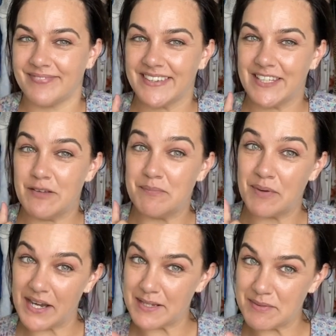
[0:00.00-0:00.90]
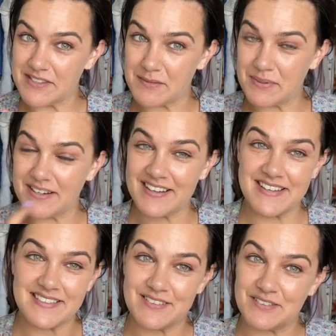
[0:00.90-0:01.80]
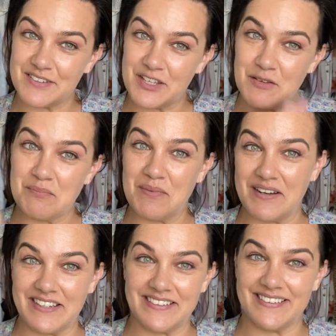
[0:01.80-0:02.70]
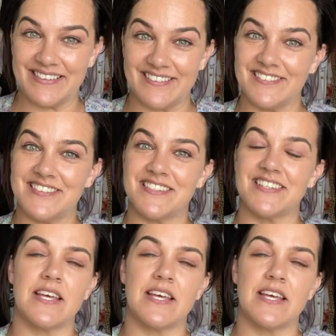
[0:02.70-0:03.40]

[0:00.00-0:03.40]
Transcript: you might be surprised or you might not.